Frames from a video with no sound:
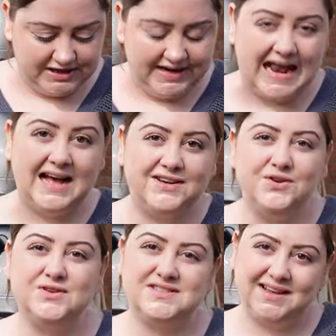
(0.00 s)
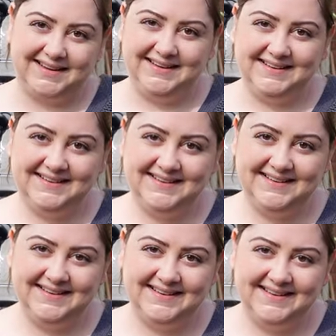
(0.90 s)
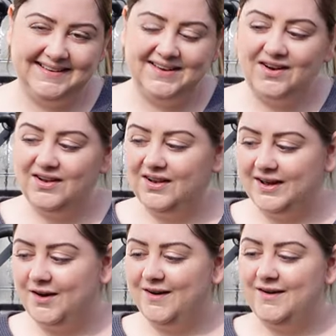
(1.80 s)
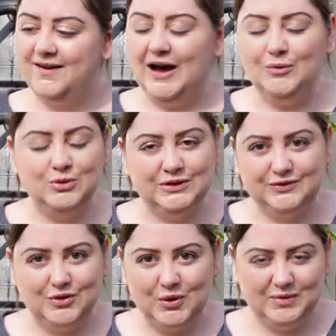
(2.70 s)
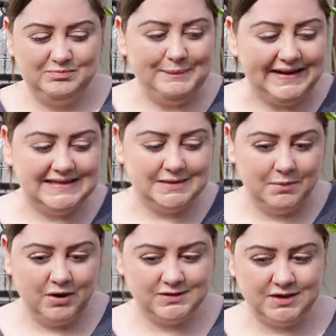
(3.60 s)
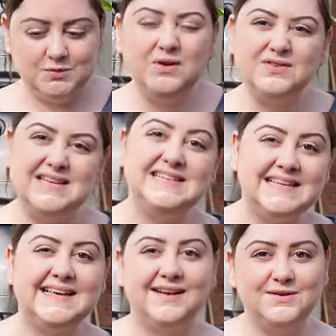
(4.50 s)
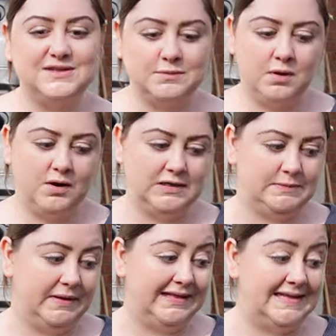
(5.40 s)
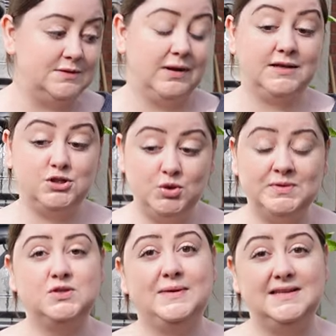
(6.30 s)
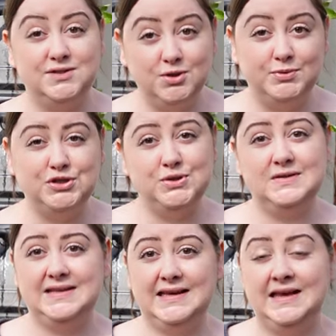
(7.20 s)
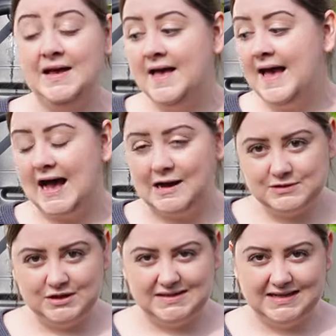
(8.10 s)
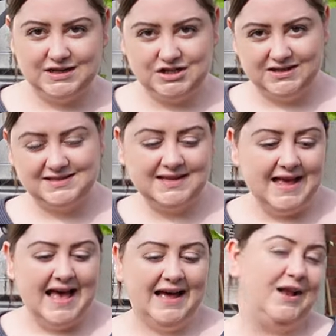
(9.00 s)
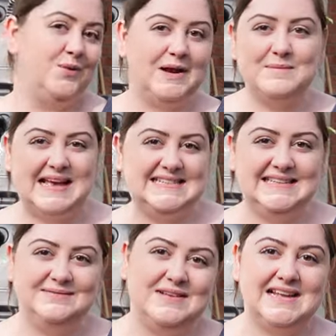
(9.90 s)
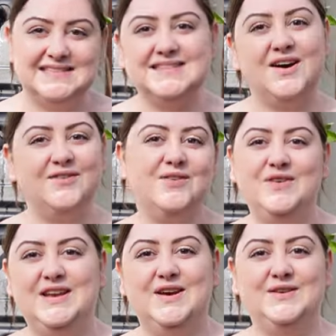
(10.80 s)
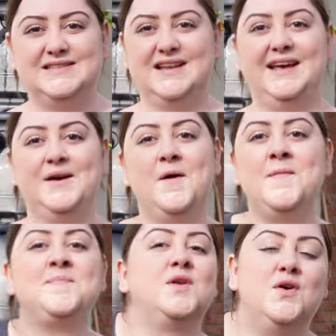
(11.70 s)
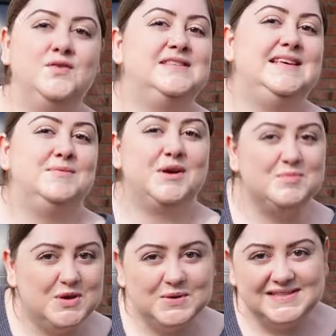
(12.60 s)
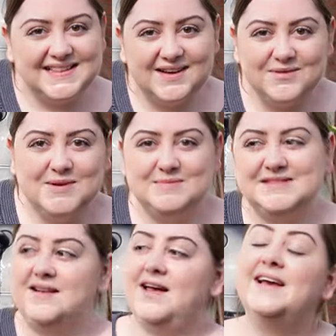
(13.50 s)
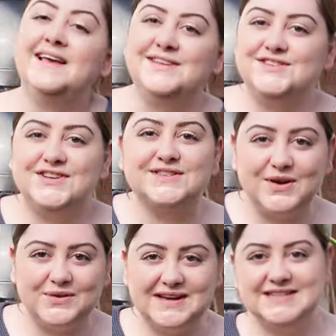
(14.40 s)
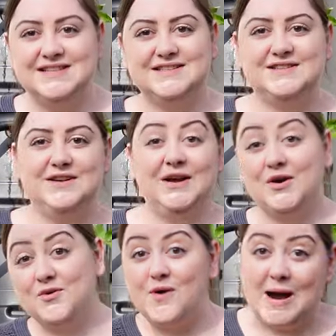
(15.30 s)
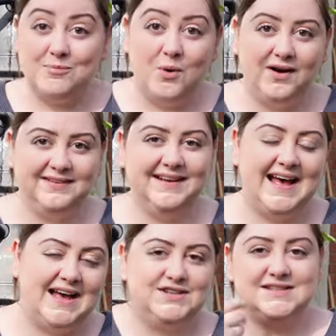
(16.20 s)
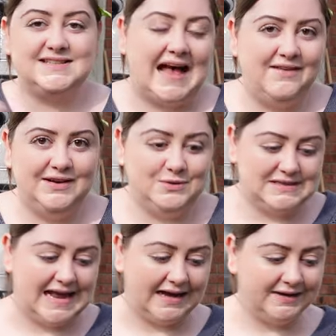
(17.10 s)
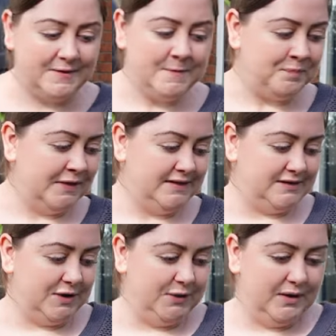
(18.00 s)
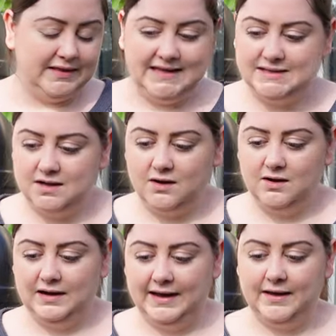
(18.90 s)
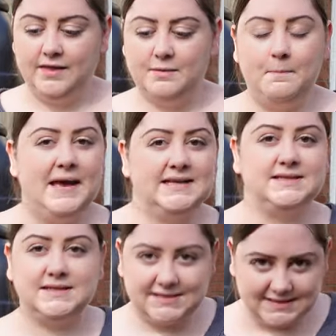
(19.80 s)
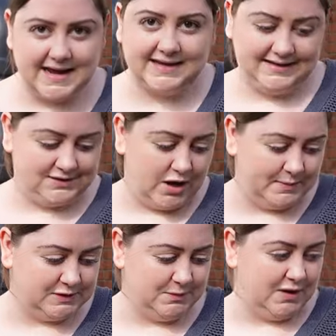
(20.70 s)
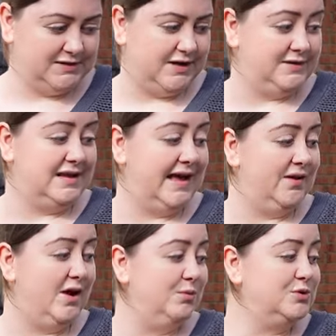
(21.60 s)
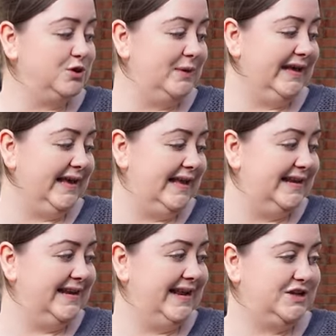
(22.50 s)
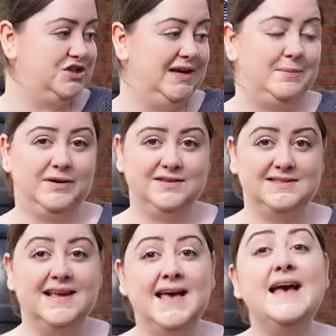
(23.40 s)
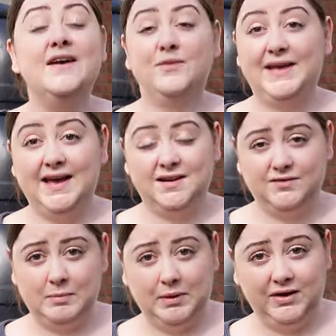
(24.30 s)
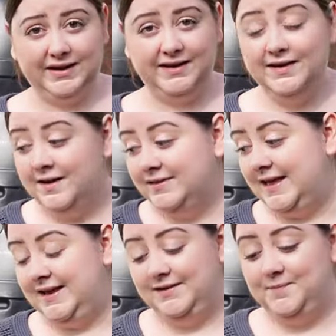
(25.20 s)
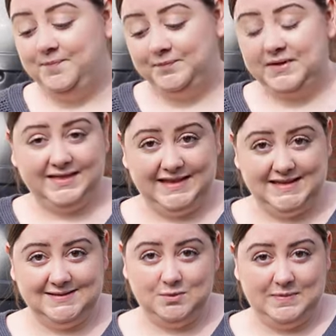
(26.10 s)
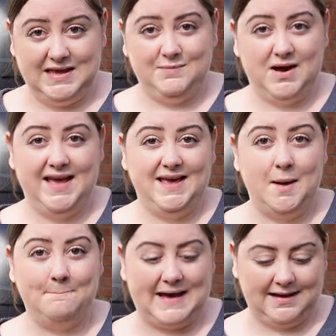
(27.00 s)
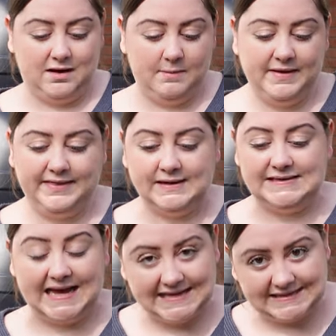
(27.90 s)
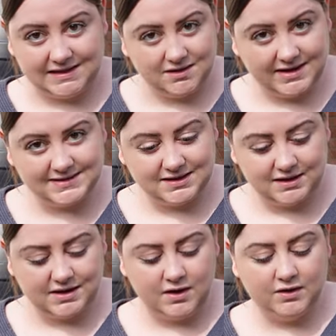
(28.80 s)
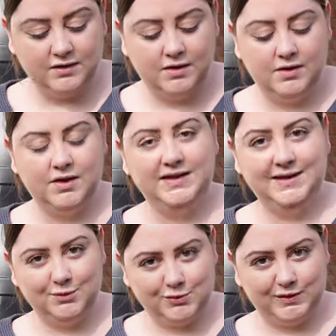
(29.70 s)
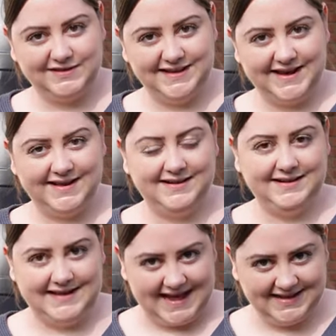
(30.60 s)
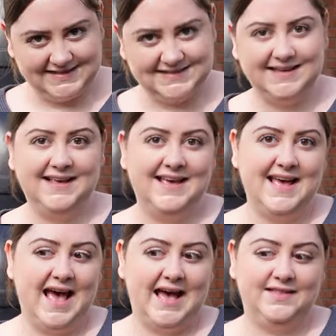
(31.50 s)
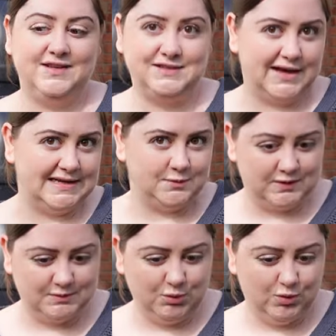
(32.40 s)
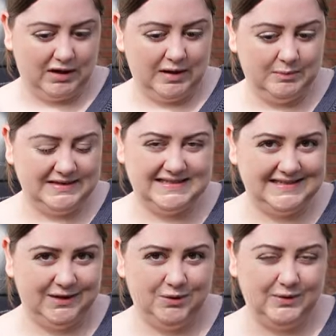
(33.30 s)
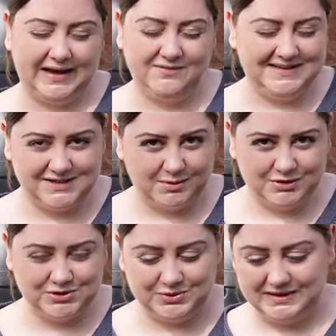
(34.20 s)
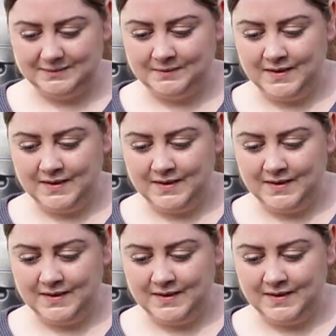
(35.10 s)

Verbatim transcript: year, and had I not done it, like I wouldn't have got many tomatoes. Well, obviously I did get loads of tomatoes, but these were like super sweet, super juicy, absolutely delicious. And like when I'm editing and stuff, the videos, like obviously my computer's in that room, so like it's just so nice just to like grab one and just have a little snack. So these are like the best snacking type of tomatoes, and I will do it again next year, because if we get another blight, then these will be my backup. They tasted nicer, yield was yeah less, and the size was smaller, but still gave me so much joy.